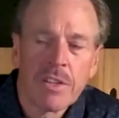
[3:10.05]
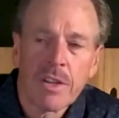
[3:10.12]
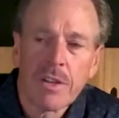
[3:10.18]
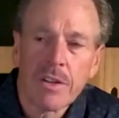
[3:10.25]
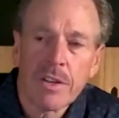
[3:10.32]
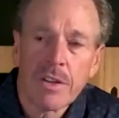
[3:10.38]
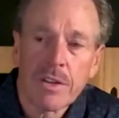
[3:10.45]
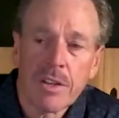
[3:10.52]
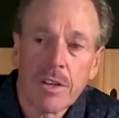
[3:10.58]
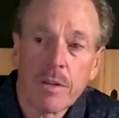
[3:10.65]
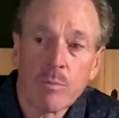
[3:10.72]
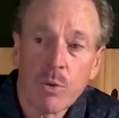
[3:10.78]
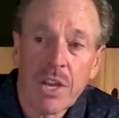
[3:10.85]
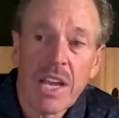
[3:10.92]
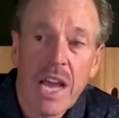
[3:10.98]
and in
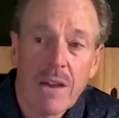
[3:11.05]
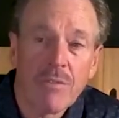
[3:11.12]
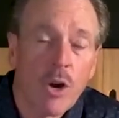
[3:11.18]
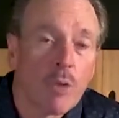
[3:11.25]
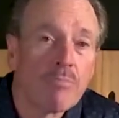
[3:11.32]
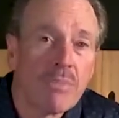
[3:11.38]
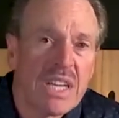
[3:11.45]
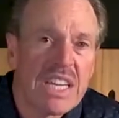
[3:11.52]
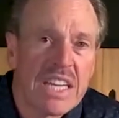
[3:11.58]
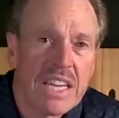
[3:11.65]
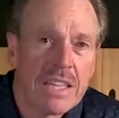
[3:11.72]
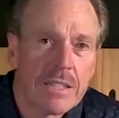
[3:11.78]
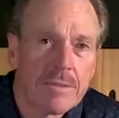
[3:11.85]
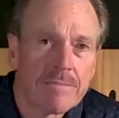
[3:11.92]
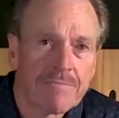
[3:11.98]
Him we have our
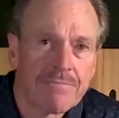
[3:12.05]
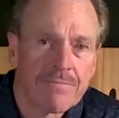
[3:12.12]
being."